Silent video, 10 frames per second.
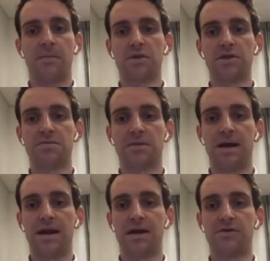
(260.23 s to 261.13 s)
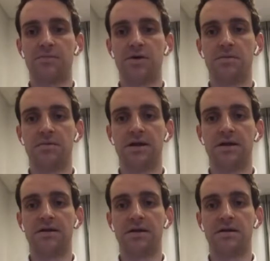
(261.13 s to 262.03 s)
multiple bilateral
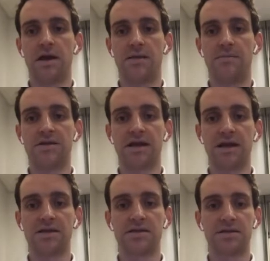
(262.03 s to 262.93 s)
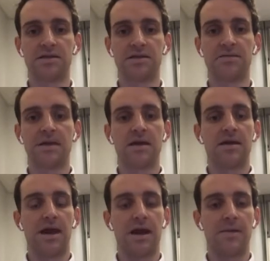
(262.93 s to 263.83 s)
pulmonary metastasis,
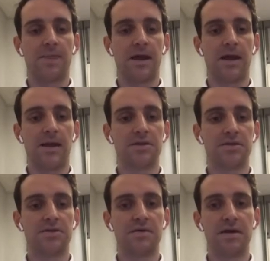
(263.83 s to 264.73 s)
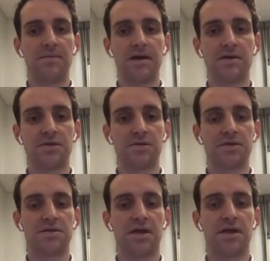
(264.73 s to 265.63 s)
and this appearance
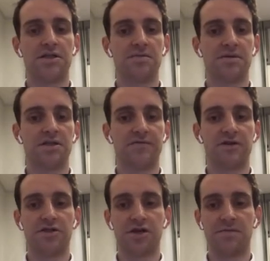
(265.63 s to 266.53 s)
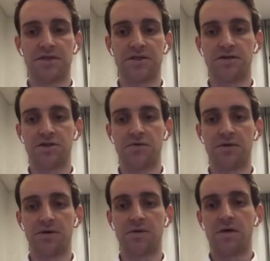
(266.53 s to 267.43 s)
was highly suspicious for a germ cell
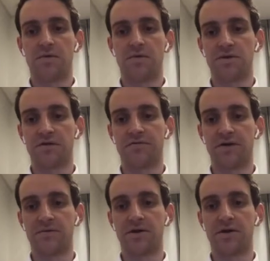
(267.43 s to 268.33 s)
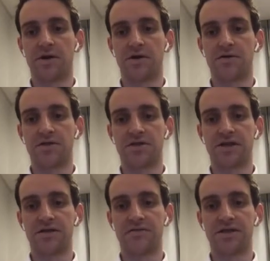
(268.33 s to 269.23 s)
tumor, which is confirmed on
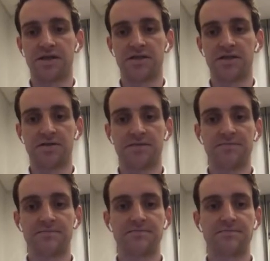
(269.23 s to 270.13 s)
ultrasound of the testis.